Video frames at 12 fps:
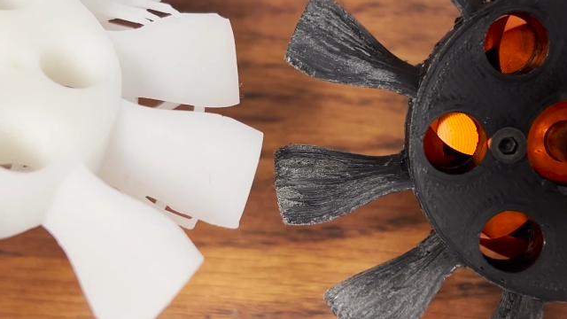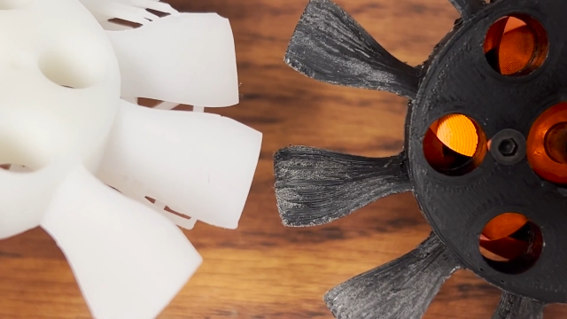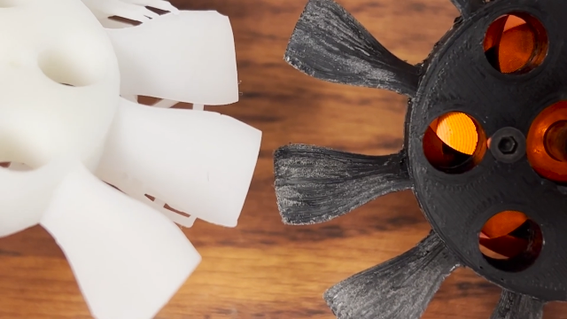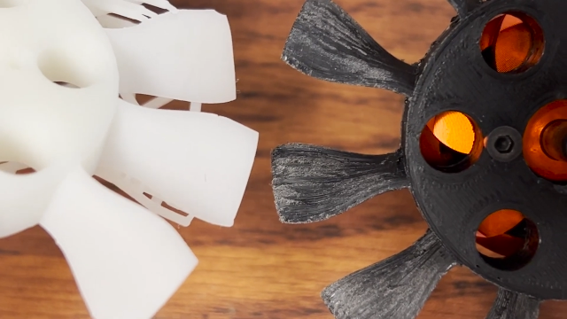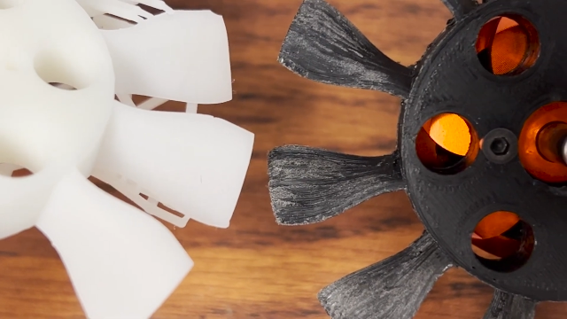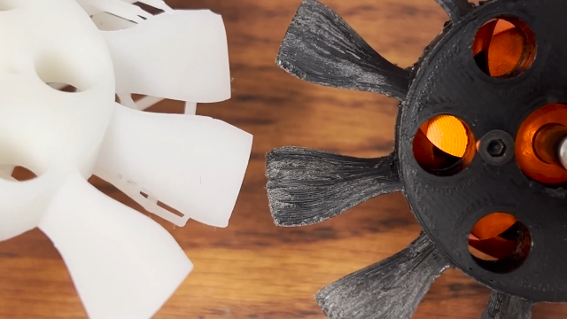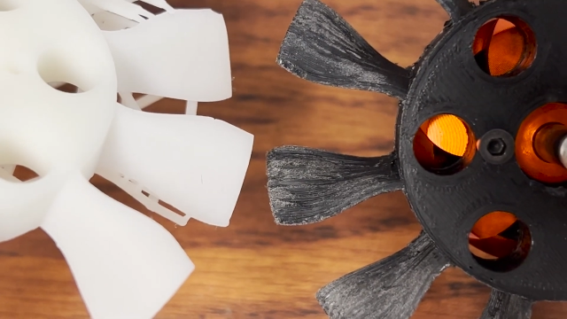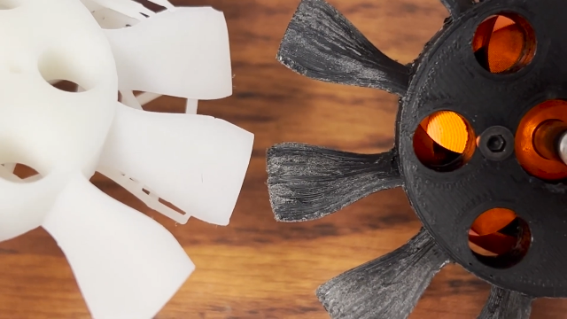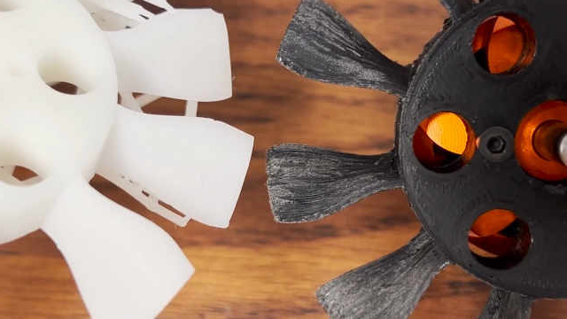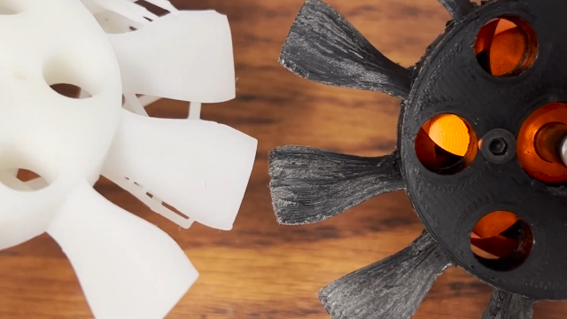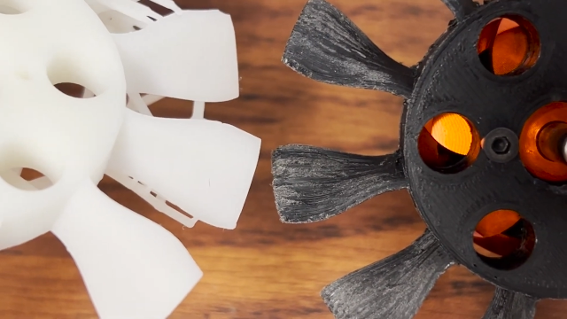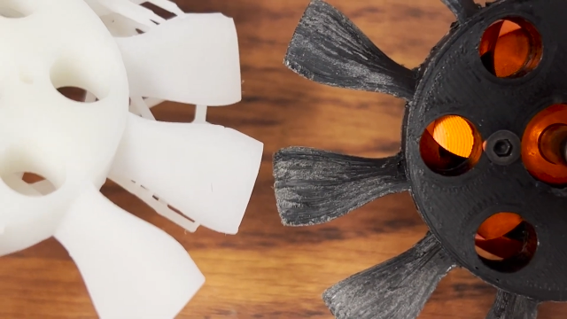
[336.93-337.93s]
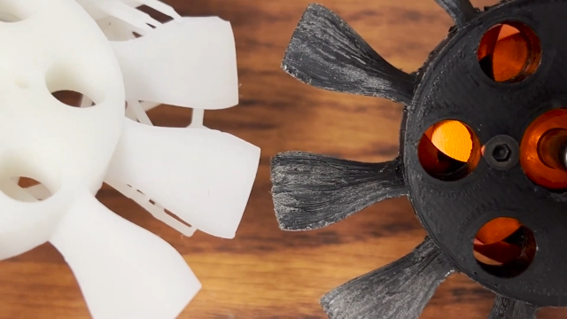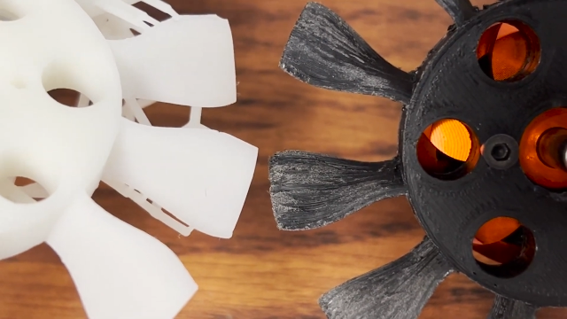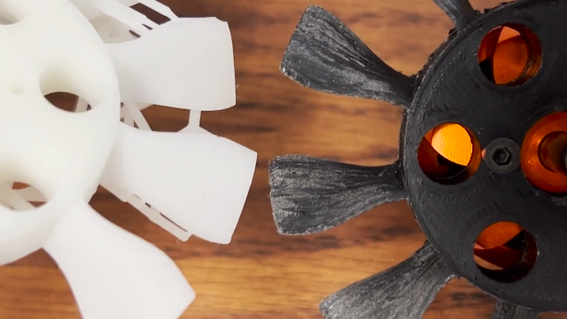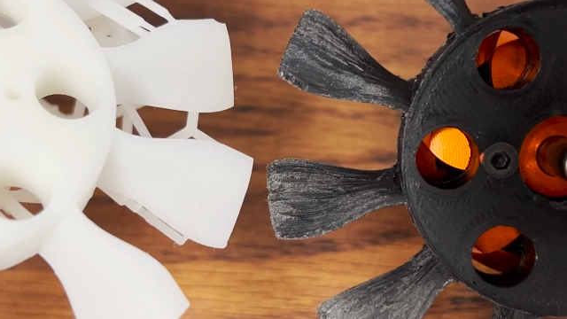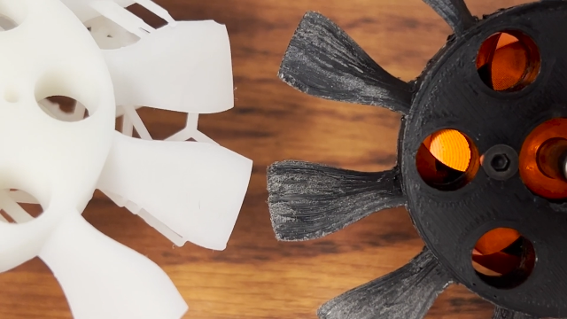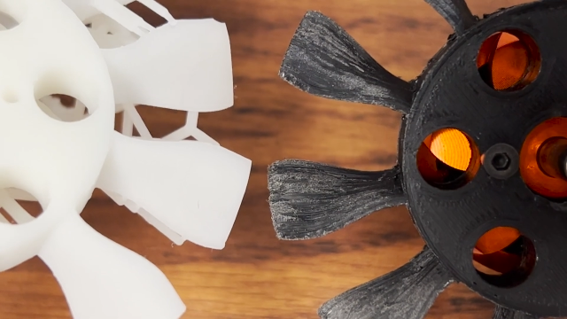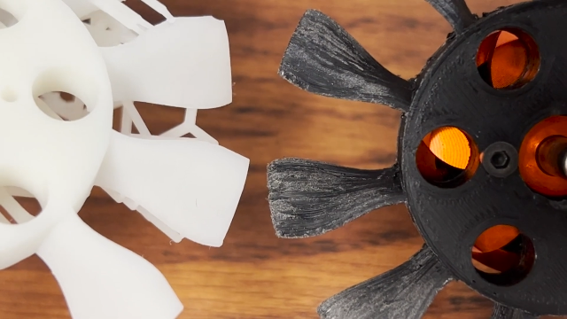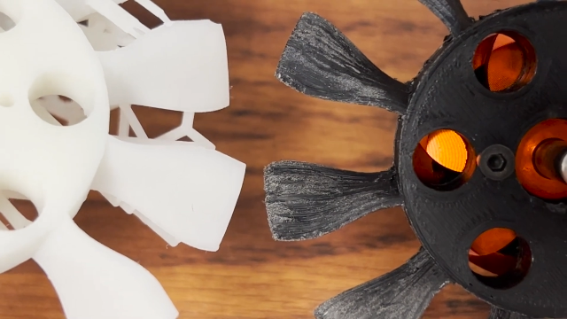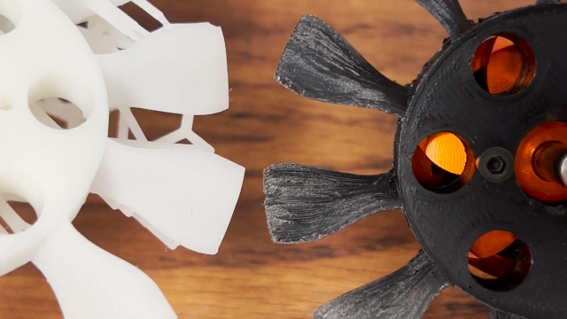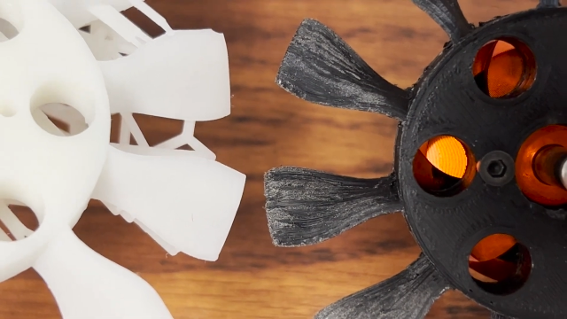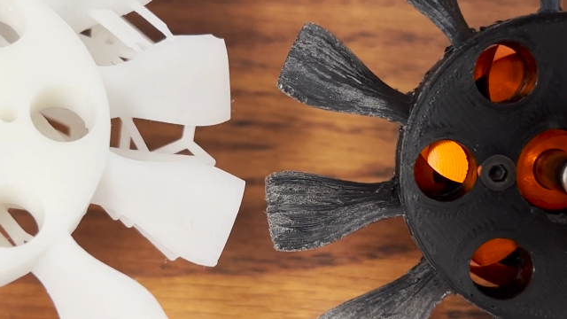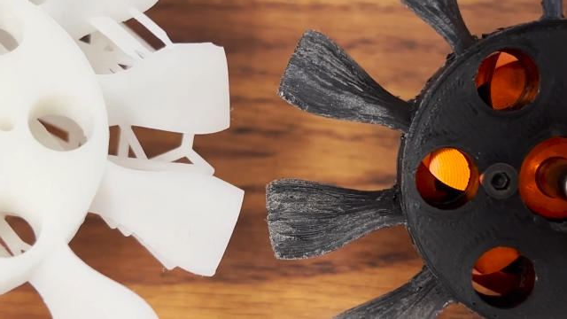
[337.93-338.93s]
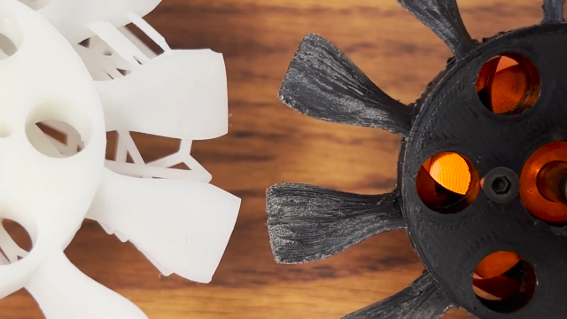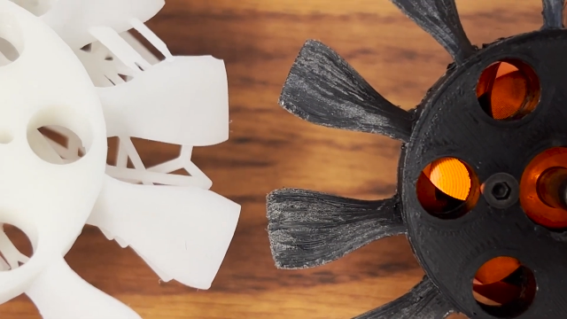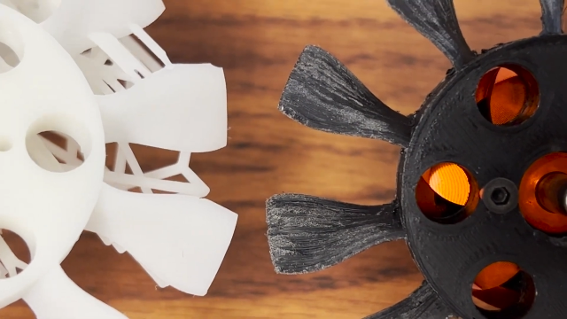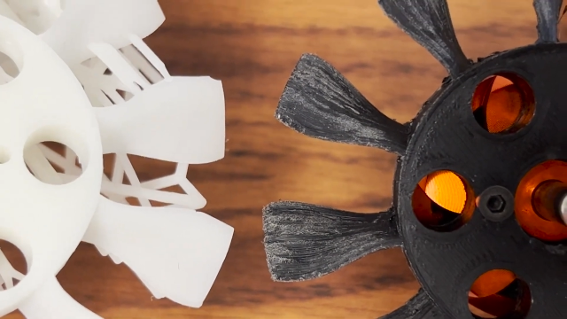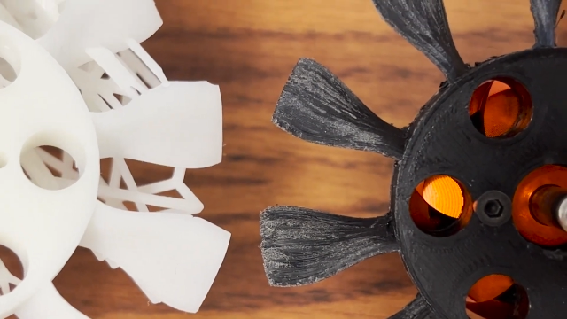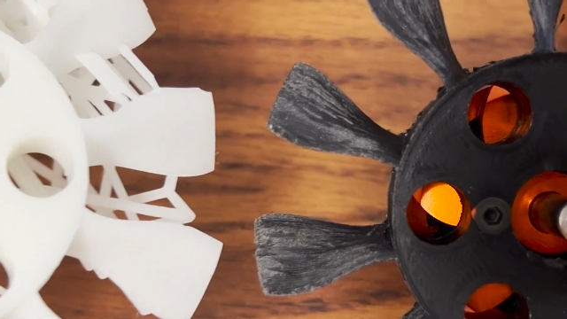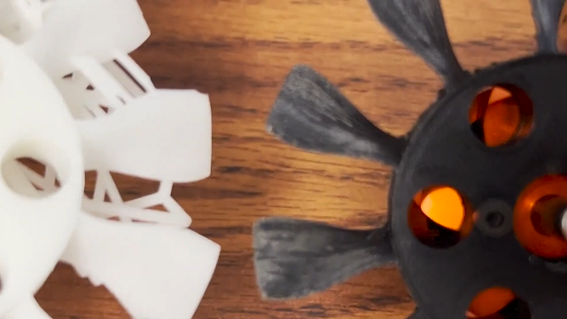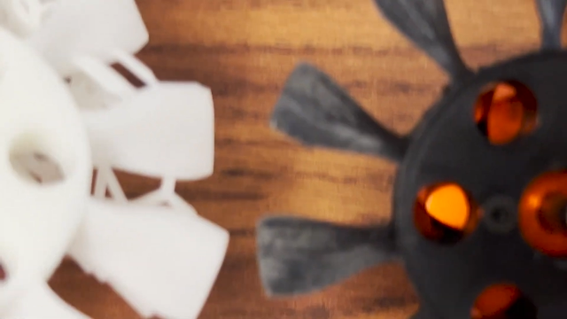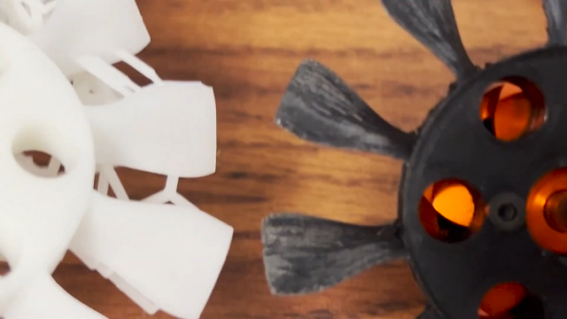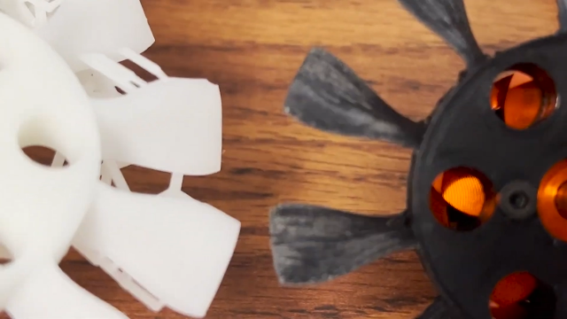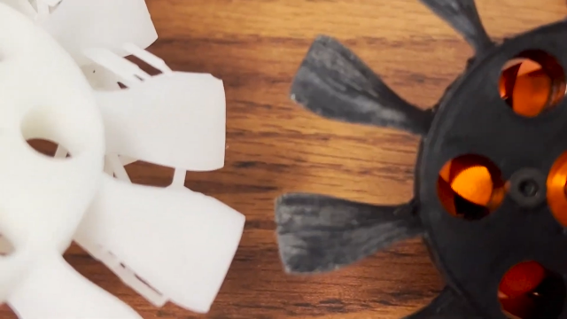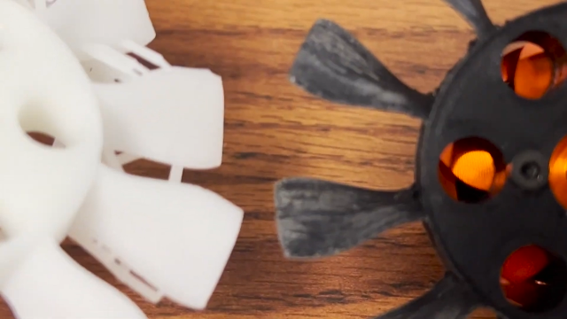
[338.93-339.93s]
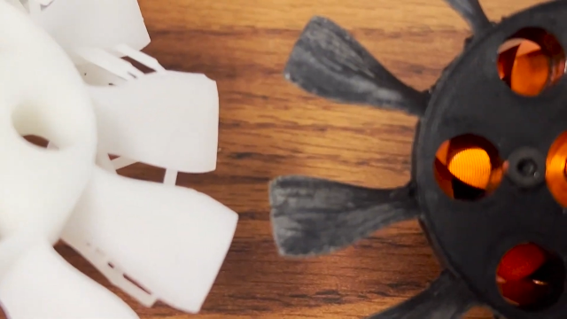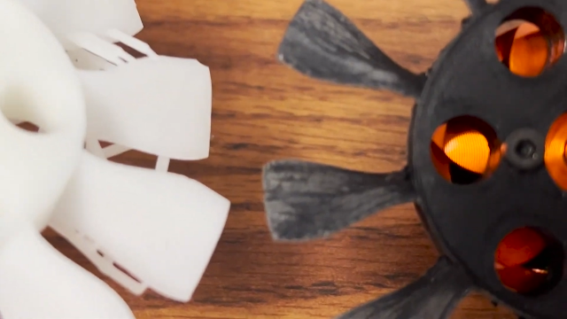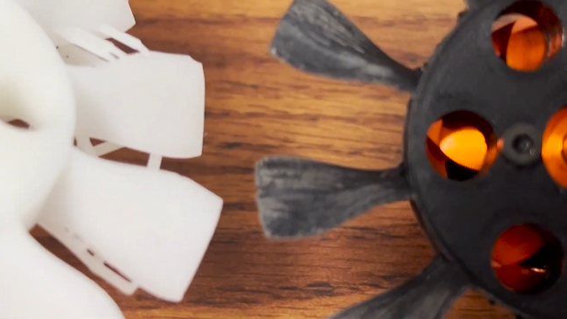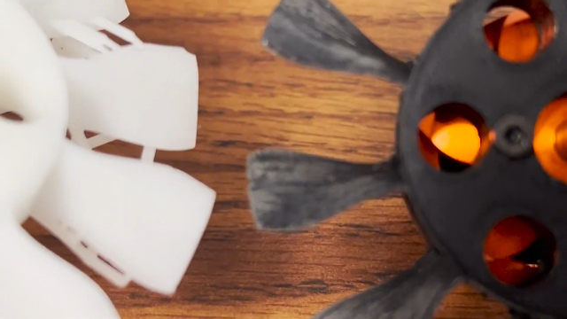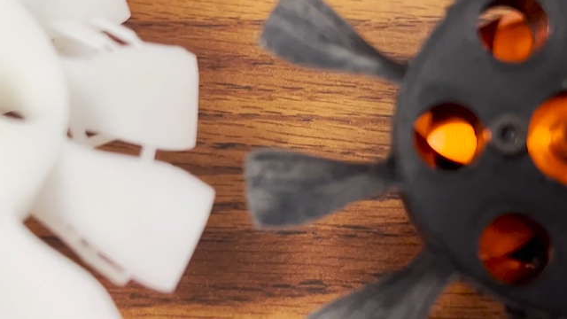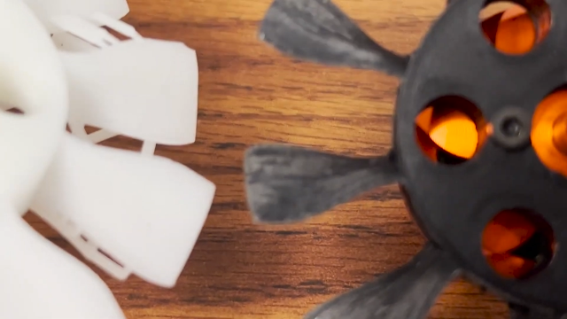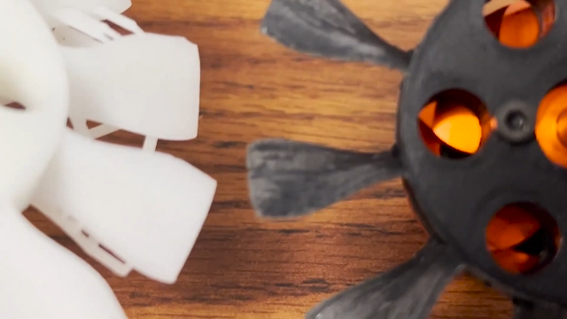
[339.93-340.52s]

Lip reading: (no speaker visible)